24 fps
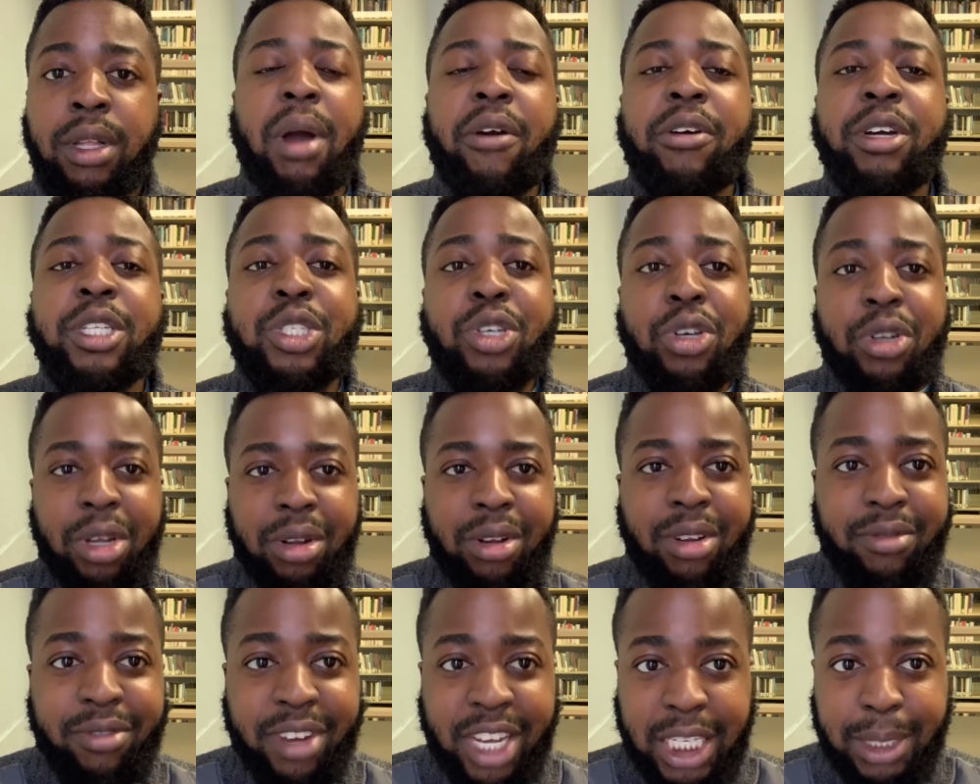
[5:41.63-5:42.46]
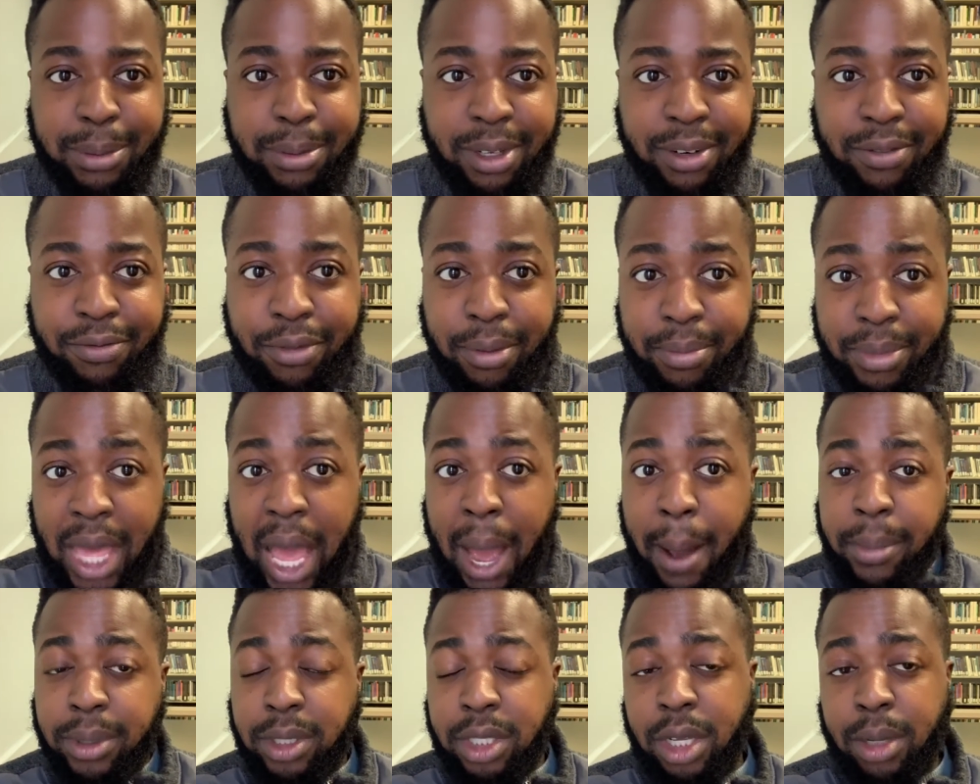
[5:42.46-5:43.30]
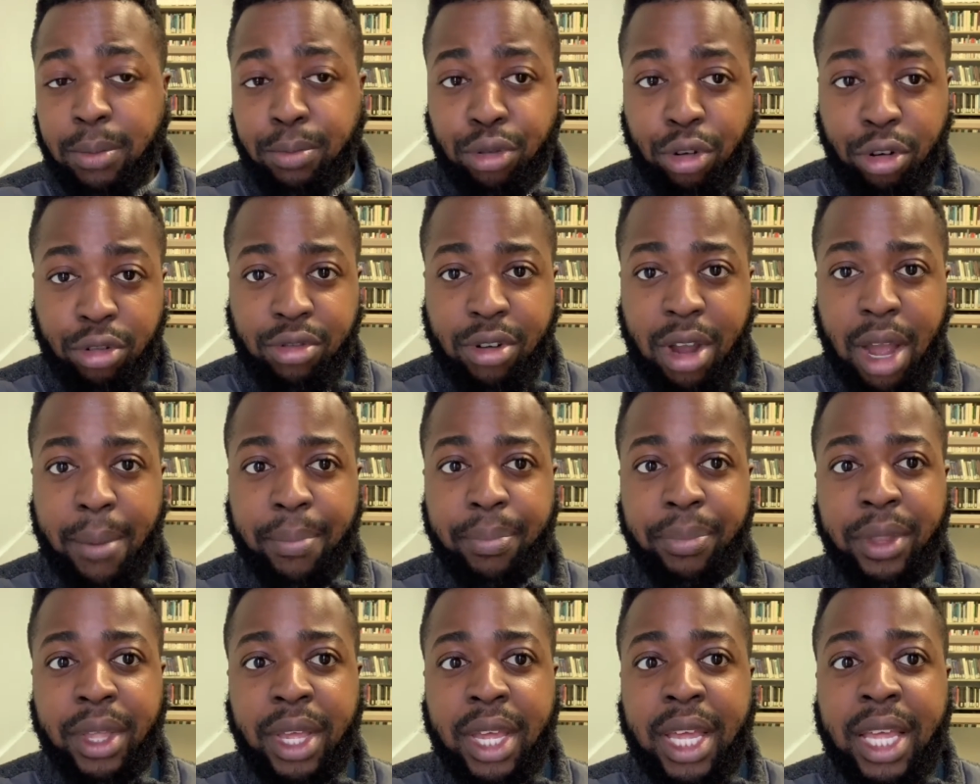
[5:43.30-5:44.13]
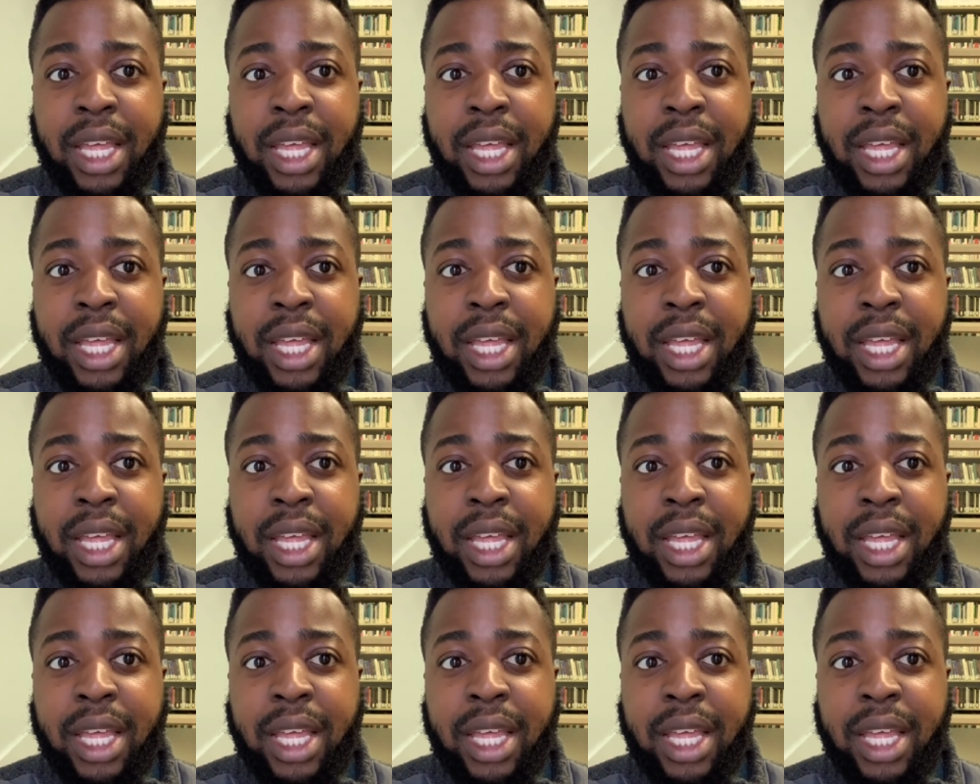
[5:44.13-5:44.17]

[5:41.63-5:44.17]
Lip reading: our return on investment from the Amazon program